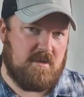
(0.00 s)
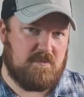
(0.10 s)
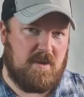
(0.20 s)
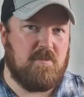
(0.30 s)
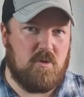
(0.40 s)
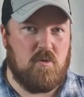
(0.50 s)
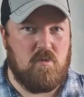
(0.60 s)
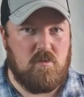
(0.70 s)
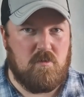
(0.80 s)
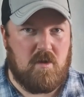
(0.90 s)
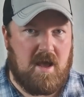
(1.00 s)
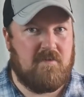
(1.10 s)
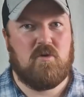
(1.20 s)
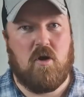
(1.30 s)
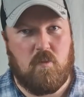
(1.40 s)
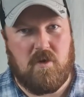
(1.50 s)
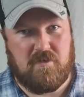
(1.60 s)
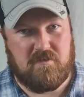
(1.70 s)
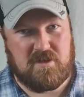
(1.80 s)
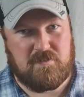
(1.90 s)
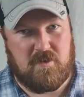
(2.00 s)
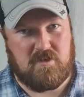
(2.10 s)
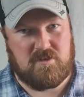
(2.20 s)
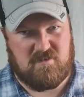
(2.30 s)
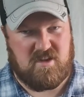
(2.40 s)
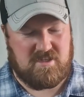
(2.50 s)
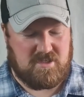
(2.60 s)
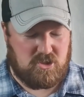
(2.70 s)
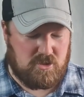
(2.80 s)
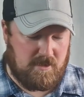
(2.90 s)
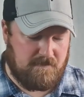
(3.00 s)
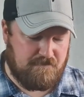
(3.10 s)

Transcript: people who haven't got a wealth of experience, essentially.